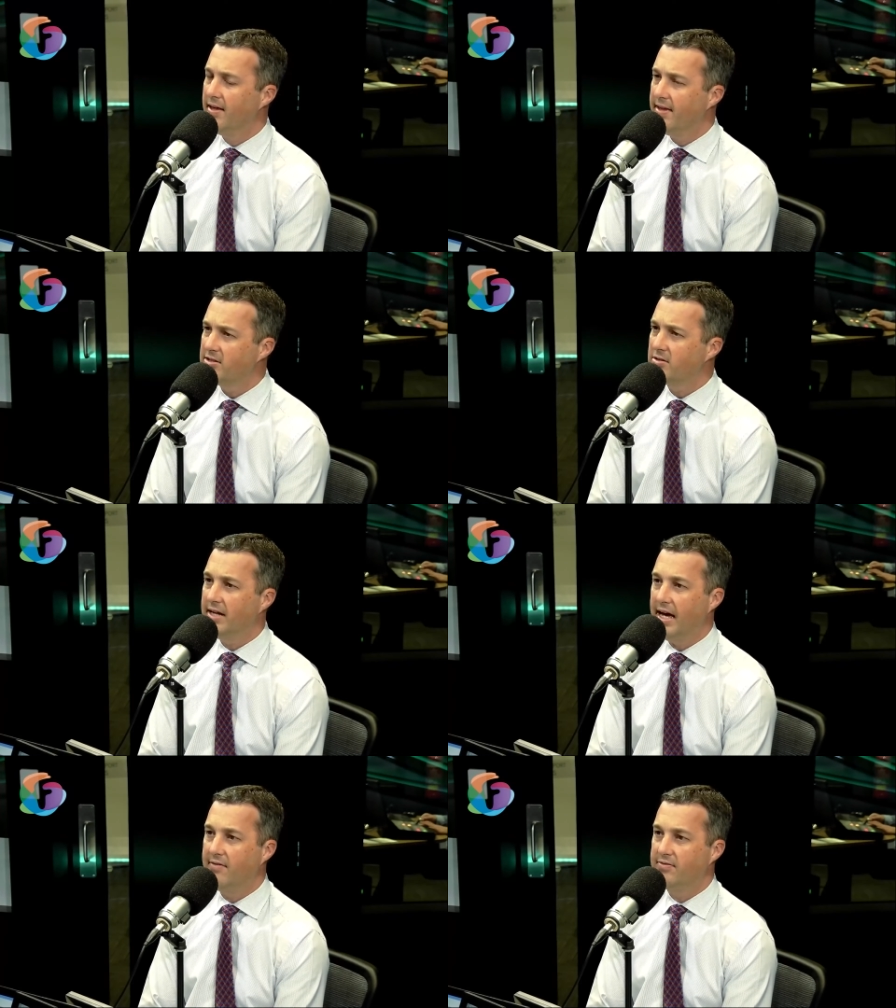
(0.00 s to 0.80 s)
That's got
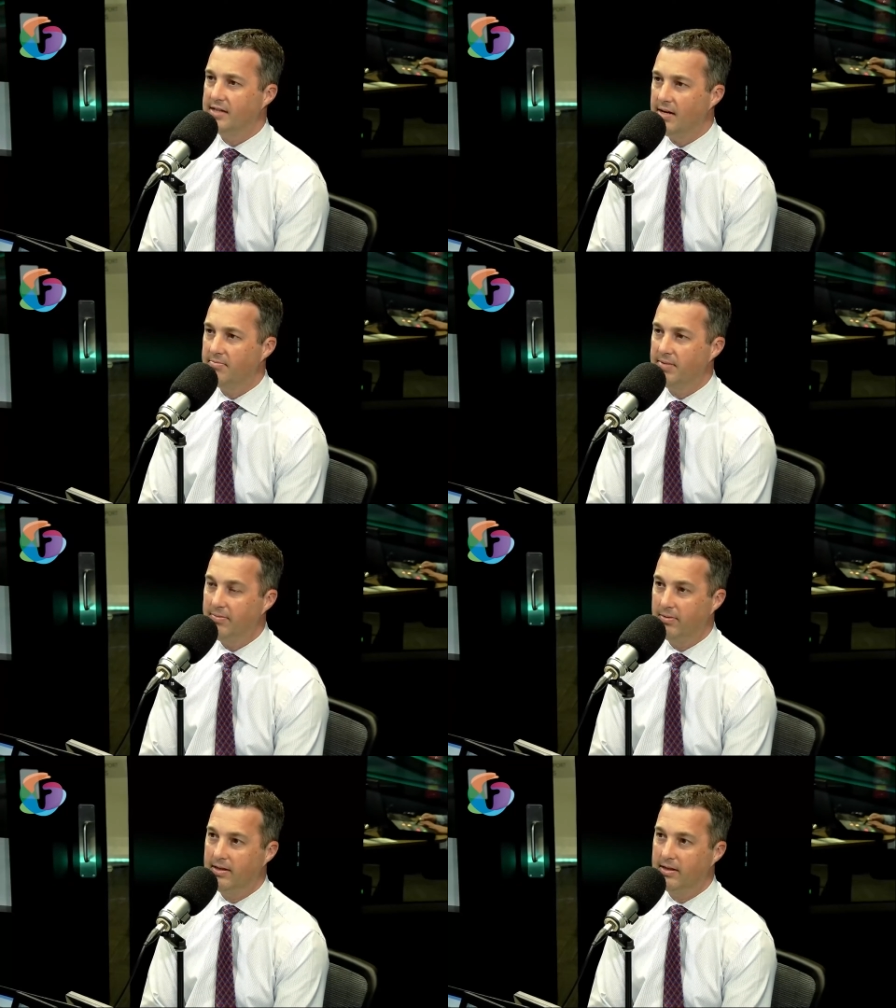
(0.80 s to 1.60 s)
to have some
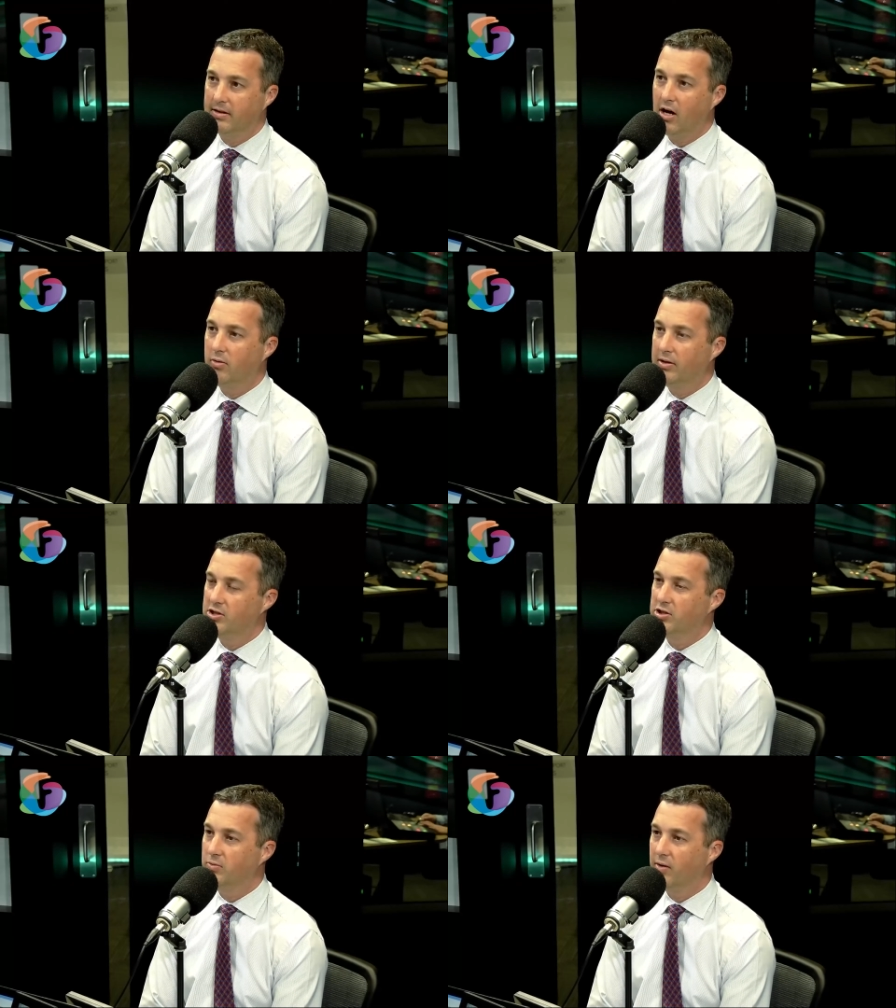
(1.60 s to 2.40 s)
people in the
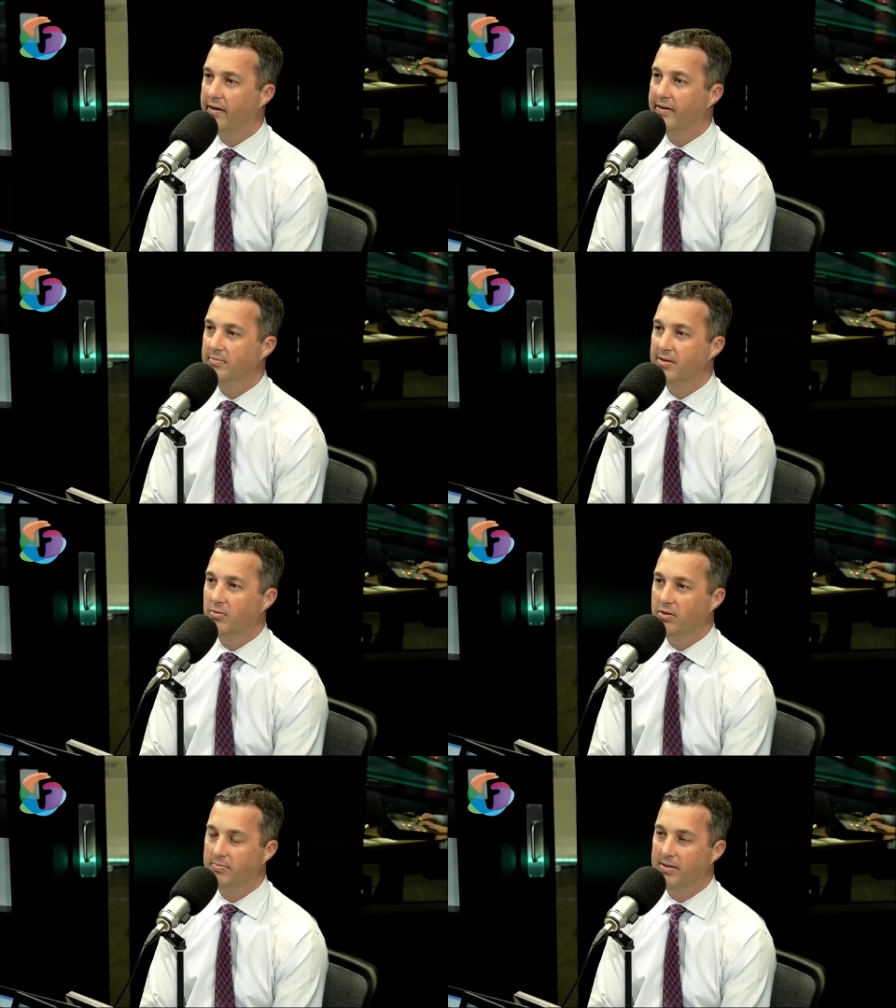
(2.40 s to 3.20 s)
coalition worried about
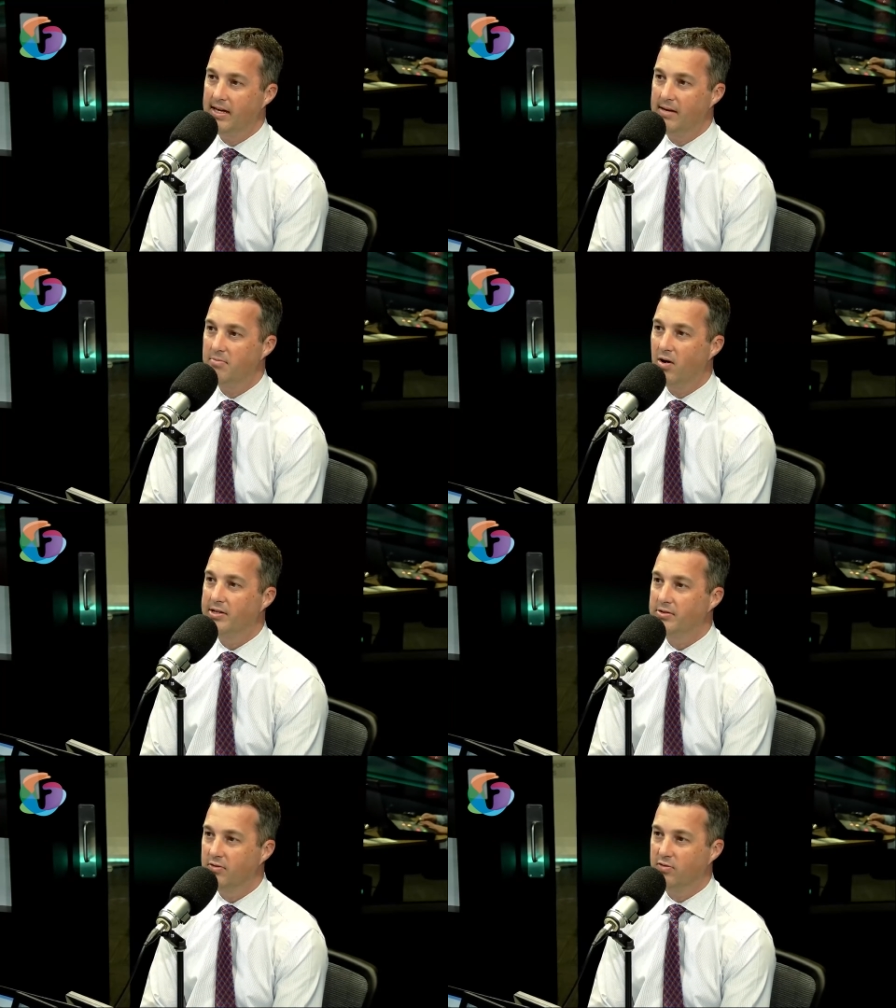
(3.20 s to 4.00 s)
what the PM
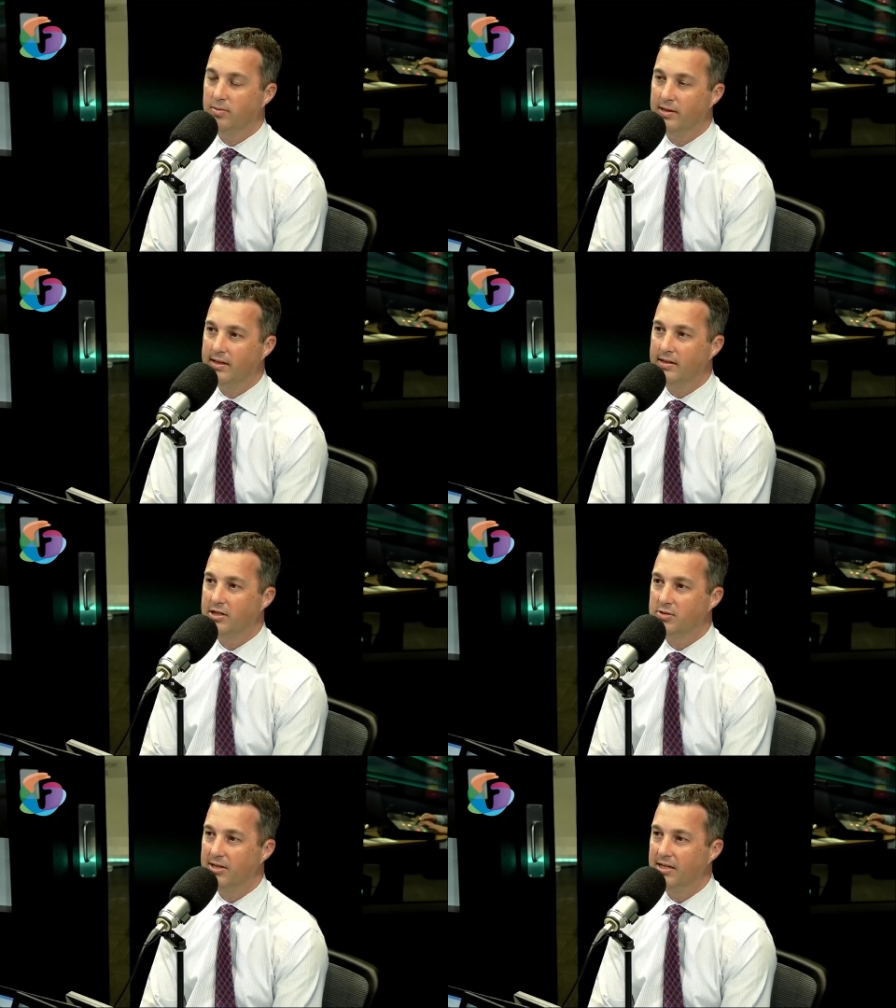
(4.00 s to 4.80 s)
might do for political
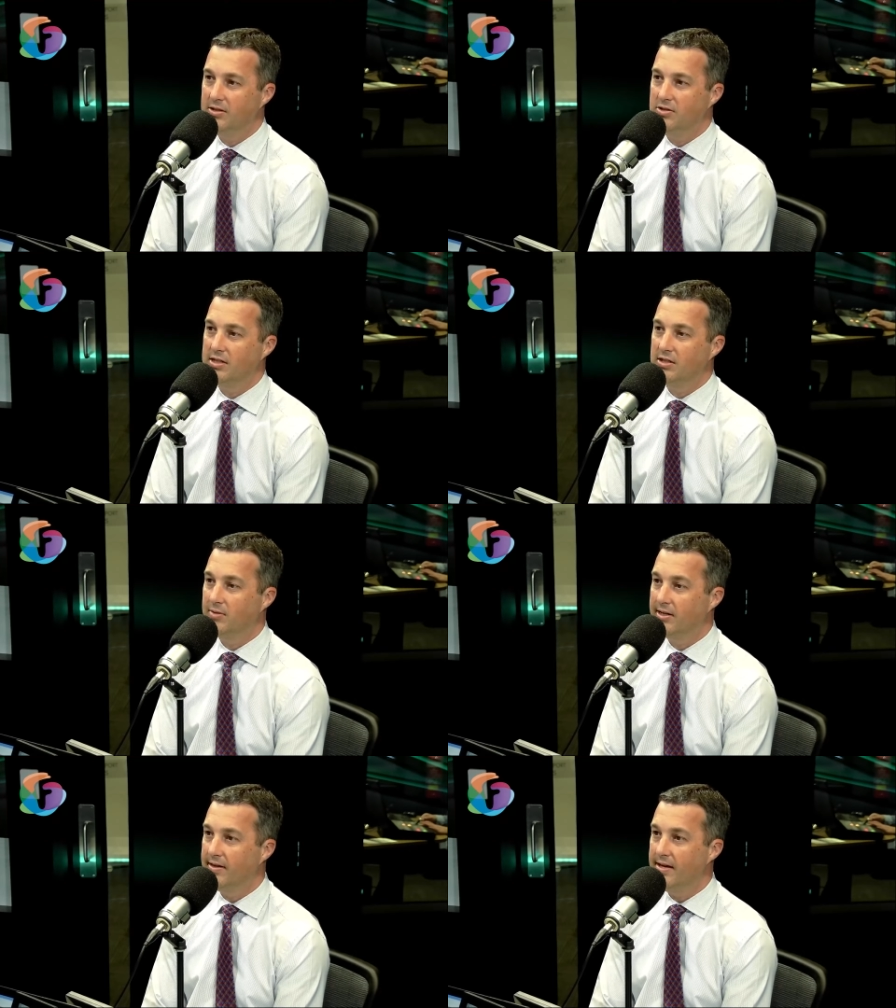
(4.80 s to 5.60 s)
expediency to
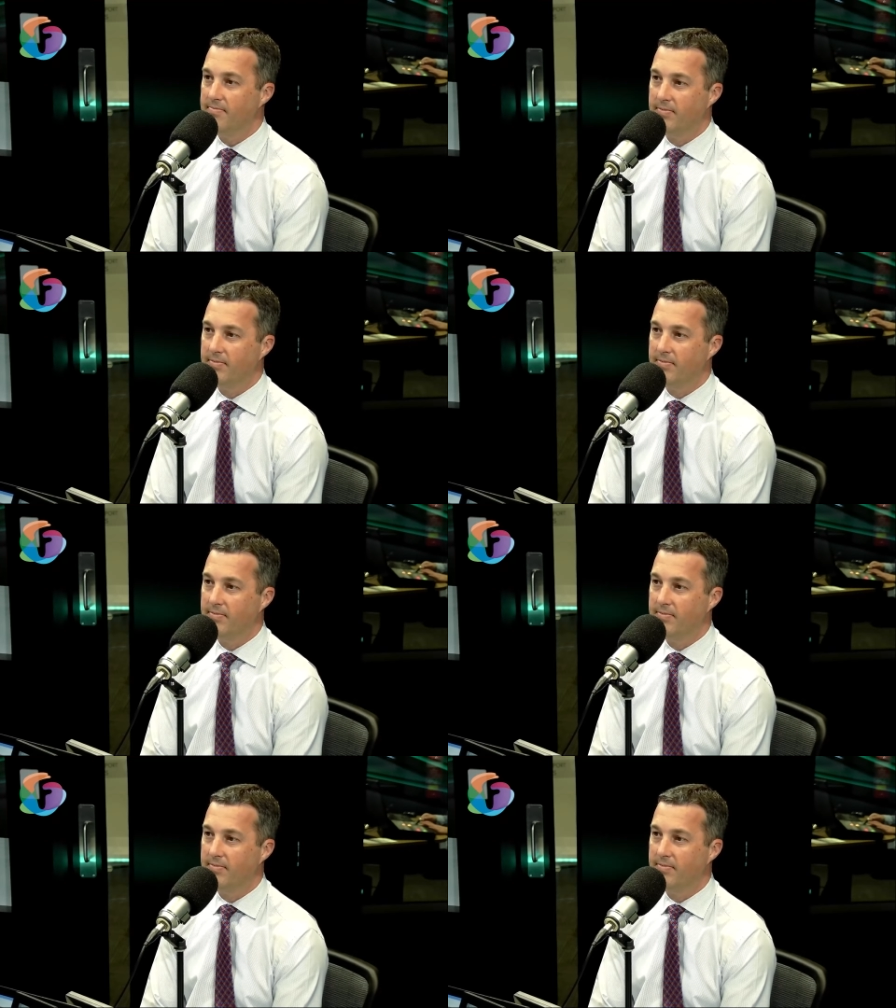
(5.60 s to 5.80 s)
one of them.